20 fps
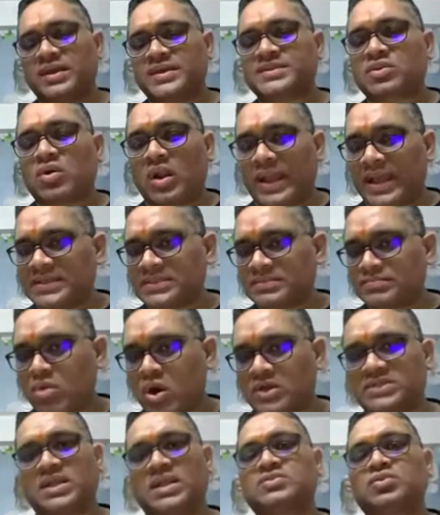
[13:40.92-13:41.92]
called as Mott
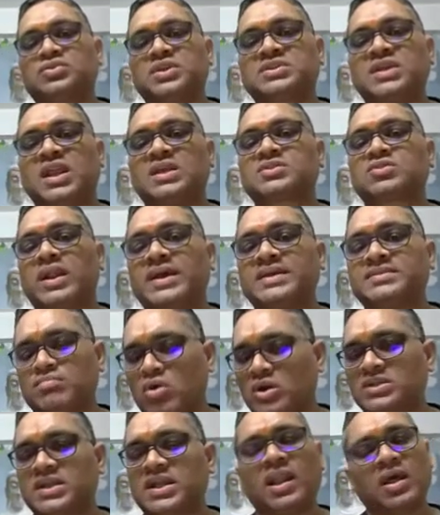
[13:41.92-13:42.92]
cell. So this cell is called as Mott
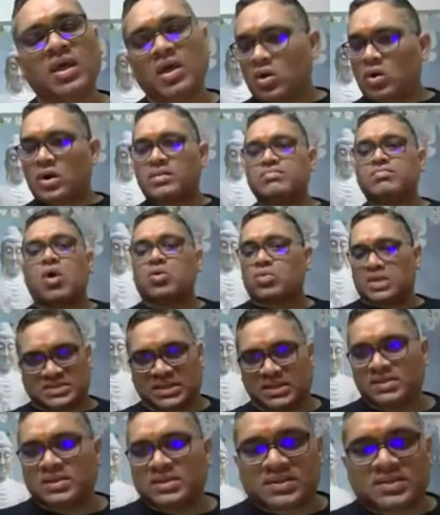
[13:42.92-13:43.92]
cell or morula cell.
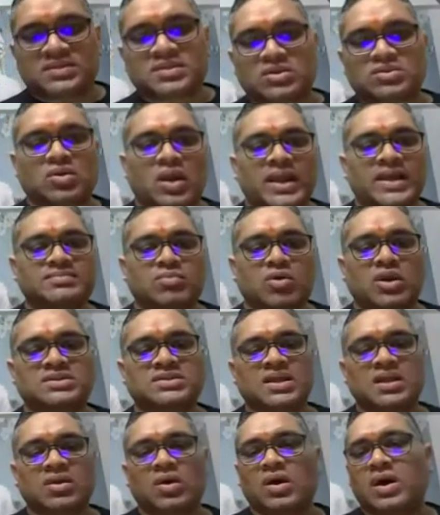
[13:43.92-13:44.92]
This is also called as Mott cell
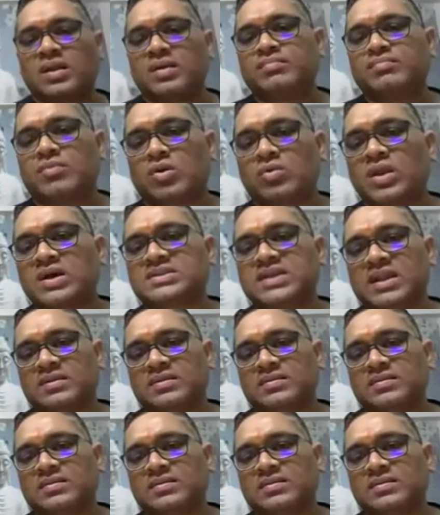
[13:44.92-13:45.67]
or morula cell.